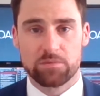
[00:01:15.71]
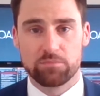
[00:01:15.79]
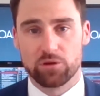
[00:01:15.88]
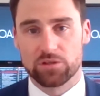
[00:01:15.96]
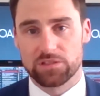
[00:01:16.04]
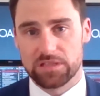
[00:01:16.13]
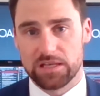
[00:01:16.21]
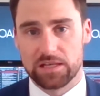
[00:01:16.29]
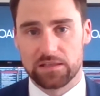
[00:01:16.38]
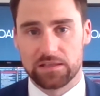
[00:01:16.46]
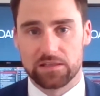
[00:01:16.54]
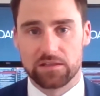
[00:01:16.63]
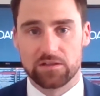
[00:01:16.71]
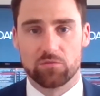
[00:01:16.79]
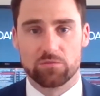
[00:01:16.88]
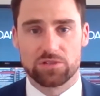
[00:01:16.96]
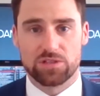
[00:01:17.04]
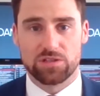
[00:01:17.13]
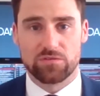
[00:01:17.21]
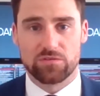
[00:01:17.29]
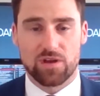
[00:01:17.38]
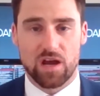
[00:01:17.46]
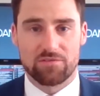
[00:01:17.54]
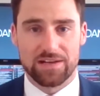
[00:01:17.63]
But the numbers that you
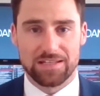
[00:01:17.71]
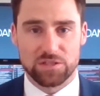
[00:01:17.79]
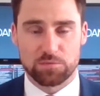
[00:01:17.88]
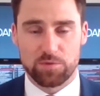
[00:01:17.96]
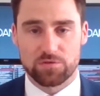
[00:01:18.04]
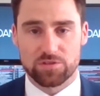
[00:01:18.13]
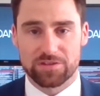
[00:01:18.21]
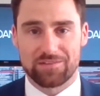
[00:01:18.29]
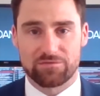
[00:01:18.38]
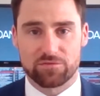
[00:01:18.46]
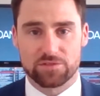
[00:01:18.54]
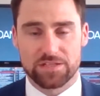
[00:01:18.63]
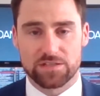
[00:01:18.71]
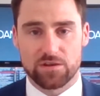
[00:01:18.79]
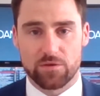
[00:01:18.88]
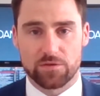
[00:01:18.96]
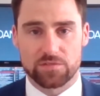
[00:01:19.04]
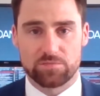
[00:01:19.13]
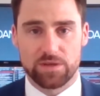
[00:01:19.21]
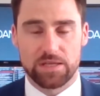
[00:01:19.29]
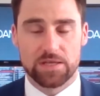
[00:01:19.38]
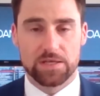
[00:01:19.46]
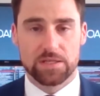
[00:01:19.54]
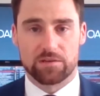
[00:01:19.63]
can't really dispute on that front is going to be
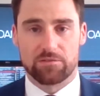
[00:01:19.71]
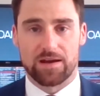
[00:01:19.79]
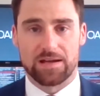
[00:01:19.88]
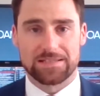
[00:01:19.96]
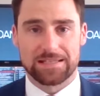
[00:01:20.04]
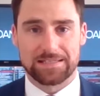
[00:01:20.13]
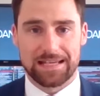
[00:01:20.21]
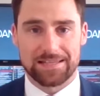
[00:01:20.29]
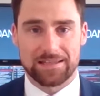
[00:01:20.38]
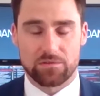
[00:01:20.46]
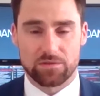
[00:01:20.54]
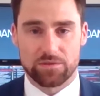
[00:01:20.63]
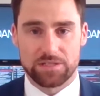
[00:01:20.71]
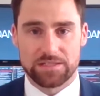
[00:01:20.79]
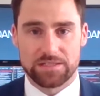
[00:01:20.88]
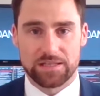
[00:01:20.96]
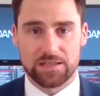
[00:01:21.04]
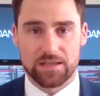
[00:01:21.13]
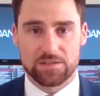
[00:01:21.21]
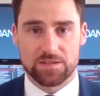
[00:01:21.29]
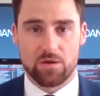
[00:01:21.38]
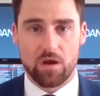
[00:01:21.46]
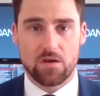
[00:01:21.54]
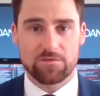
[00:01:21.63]
the rising death count that we see there.
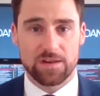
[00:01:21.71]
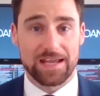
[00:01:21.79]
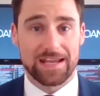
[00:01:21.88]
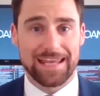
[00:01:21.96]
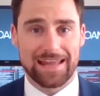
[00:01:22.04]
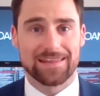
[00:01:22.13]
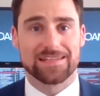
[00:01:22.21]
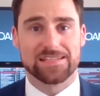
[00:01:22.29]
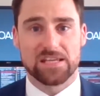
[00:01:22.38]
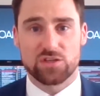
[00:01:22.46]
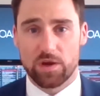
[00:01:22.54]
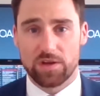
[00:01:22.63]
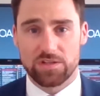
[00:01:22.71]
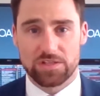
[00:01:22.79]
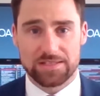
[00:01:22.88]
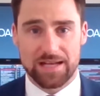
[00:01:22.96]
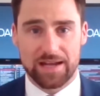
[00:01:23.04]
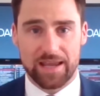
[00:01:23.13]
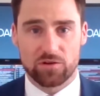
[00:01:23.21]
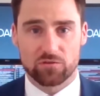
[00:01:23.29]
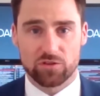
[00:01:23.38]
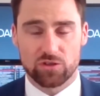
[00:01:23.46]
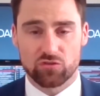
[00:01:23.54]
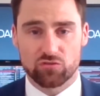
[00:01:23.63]
So hopefully, again, these situations can get
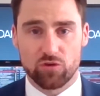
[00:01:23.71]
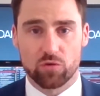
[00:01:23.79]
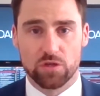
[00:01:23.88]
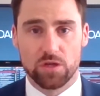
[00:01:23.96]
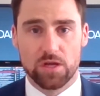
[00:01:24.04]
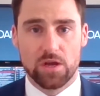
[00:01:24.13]
under control.